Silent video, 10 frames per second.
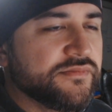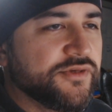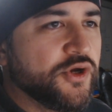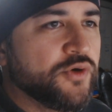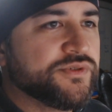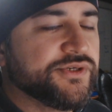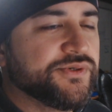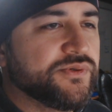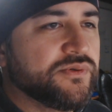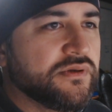
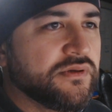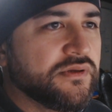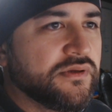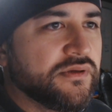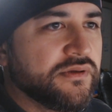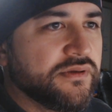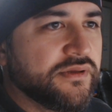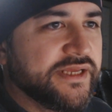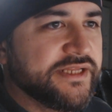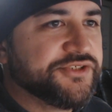go-to
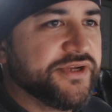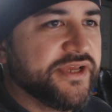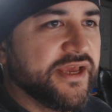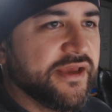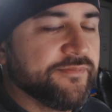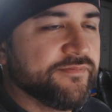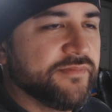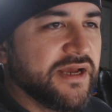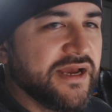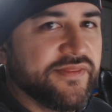entry game,
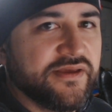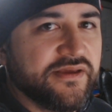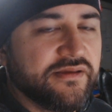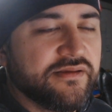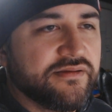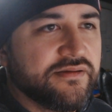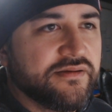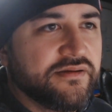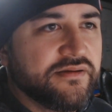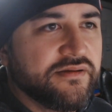I think.
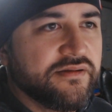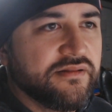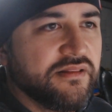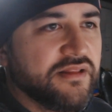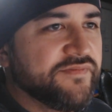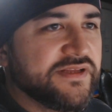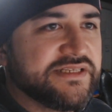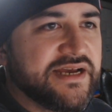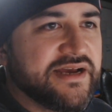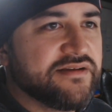Lovely
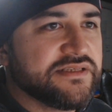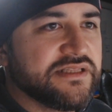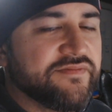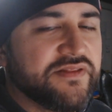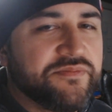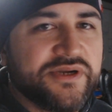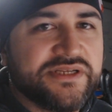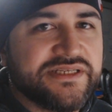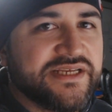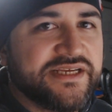tiles, lovely
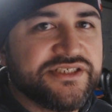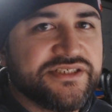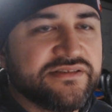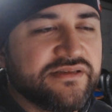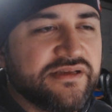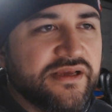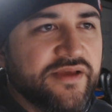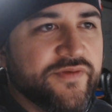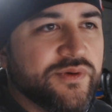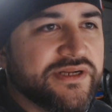presentation.
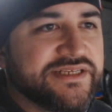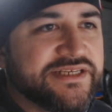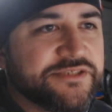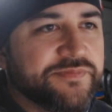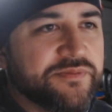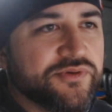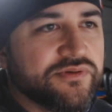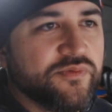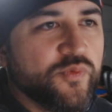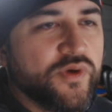If you want to teach
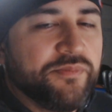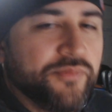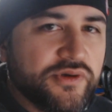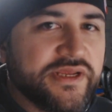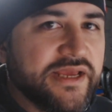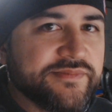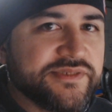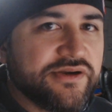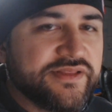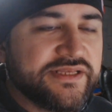people what board
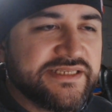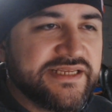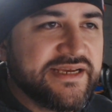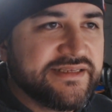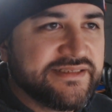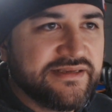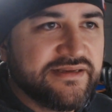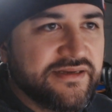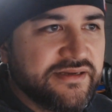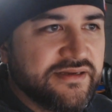games are these days,
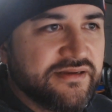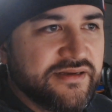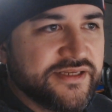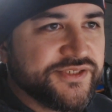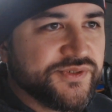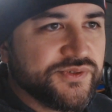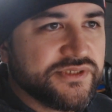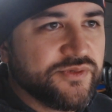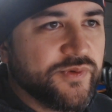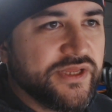
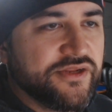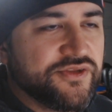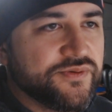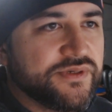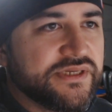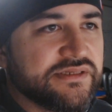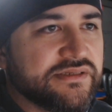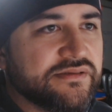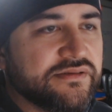Azul's the way to do it.